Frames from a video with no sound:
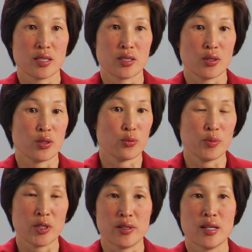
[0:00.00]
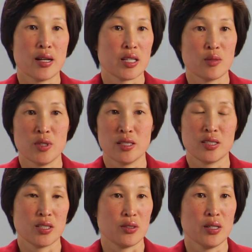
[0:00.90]
so the women are not committed
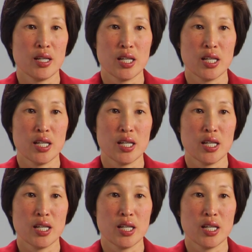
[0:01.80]
to